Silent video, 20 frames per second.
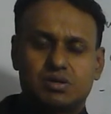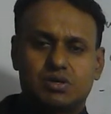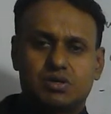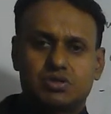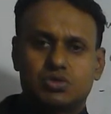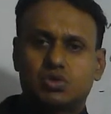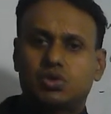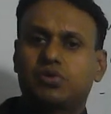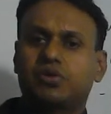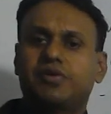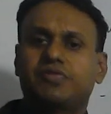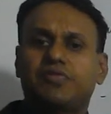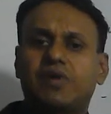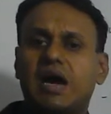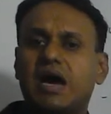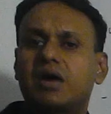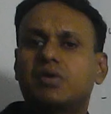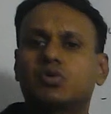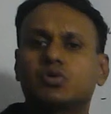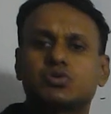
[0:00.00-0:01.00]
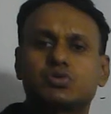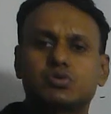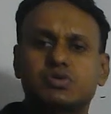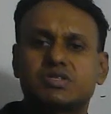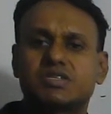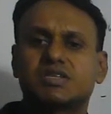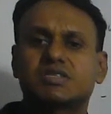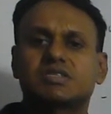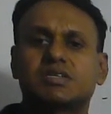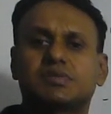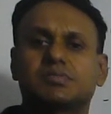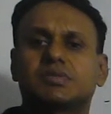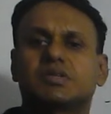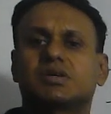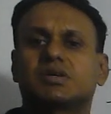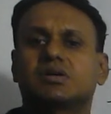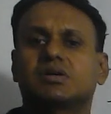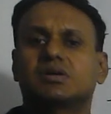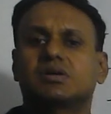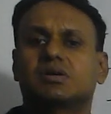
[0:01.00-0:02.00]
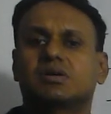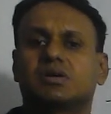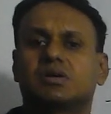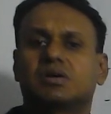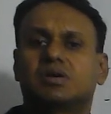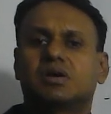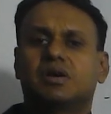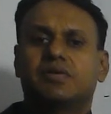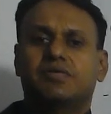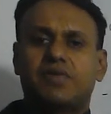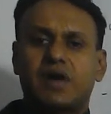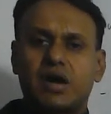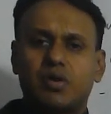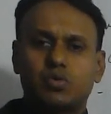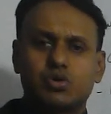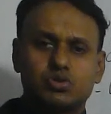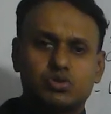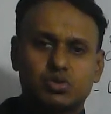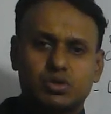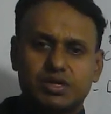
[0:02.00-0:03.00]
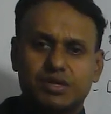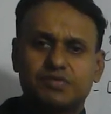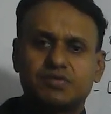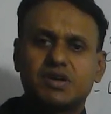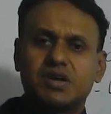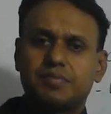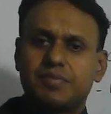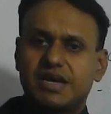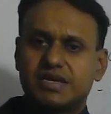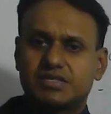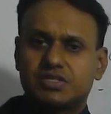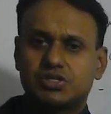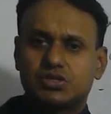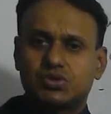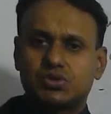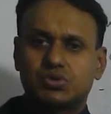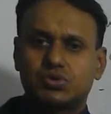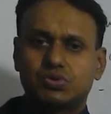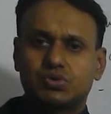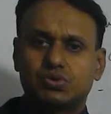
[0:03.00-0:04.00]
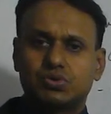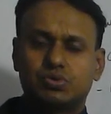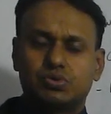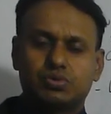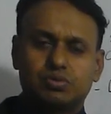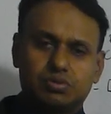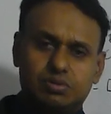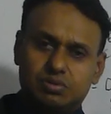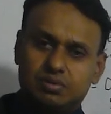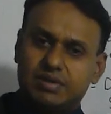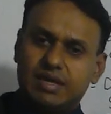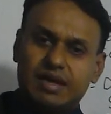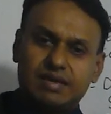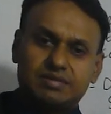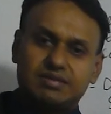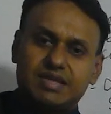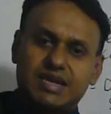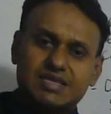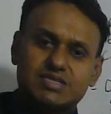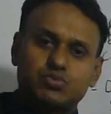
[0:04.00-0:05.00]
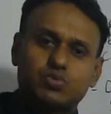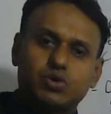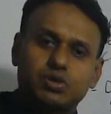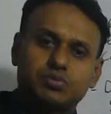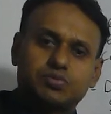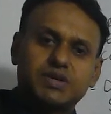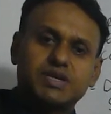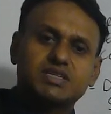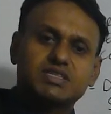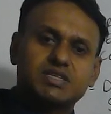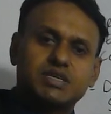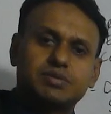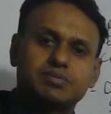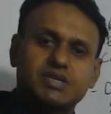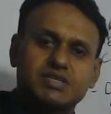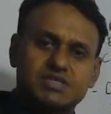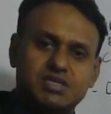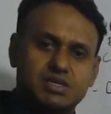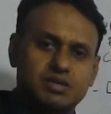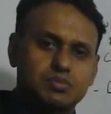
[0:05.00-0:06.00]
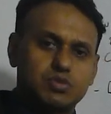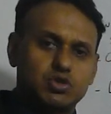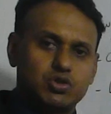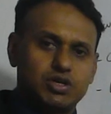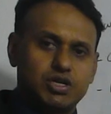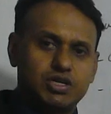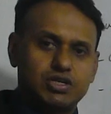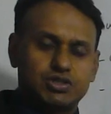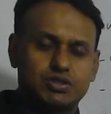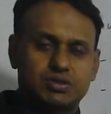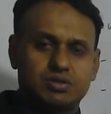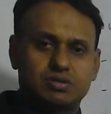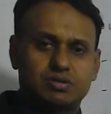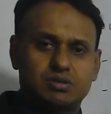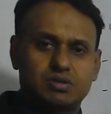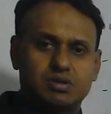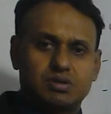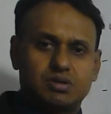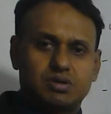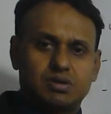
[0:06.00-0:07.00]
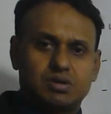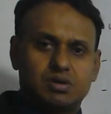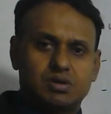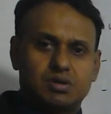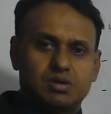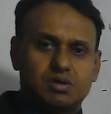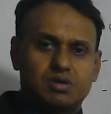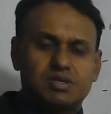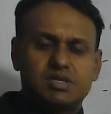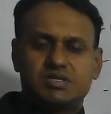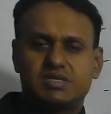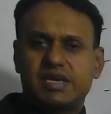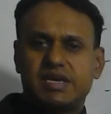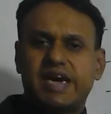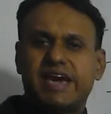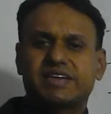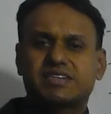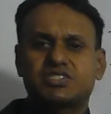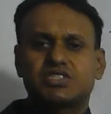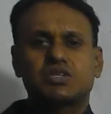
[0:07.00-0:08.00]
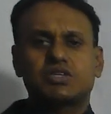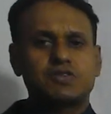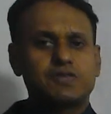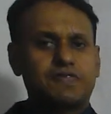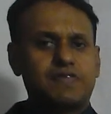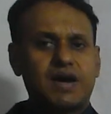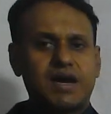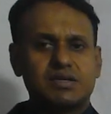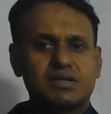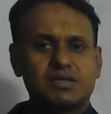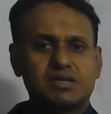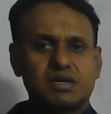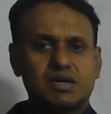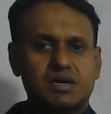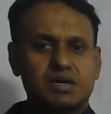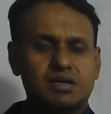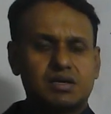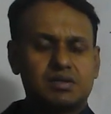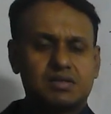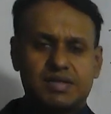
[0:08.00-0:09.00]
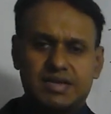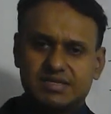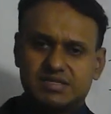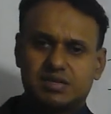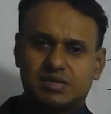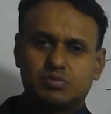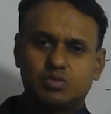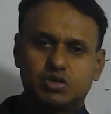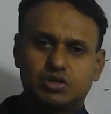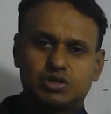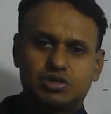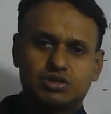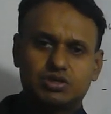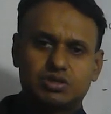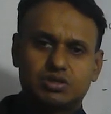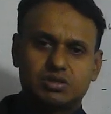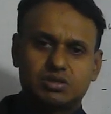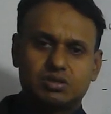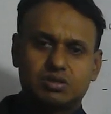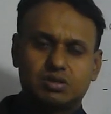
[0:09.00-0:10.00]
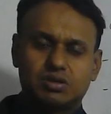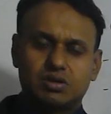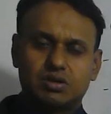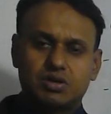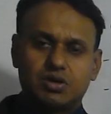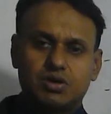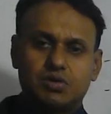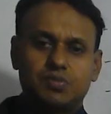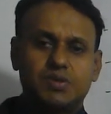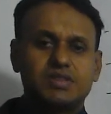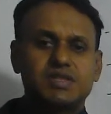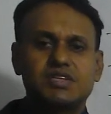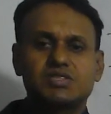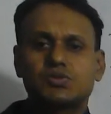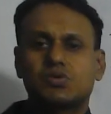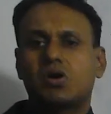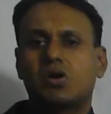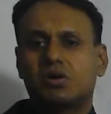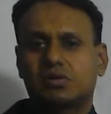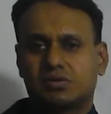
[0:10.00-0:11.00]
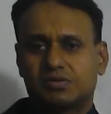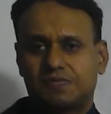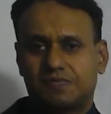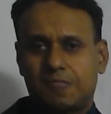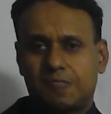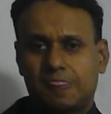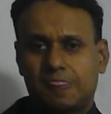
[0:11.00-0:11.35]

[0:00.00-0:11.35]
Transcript: So if I was to say something, if I was to convey a message to you, that's what being termed as communication. They say exchange of idea, that's communication. But that's wrong.